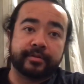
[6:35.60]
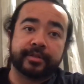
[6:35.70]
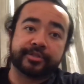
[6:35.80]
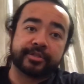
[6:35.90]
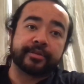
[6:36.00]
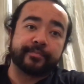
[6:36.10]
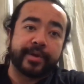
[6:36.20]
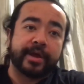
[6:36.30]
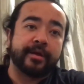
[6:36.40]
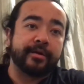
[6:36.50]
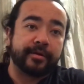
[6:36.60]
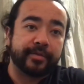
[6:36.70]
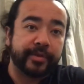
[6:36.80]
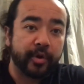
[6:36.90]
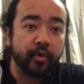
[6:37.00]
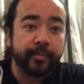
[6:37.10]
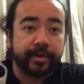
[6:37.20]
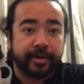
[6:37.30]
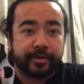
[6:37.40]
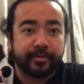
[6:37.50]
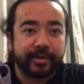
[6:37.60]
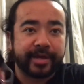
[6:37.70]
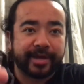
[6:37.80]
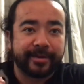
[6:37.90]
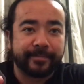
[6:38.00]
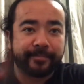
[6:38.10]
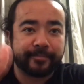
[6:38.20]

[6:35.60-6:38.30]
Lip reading: Let's just compare the opening, okay?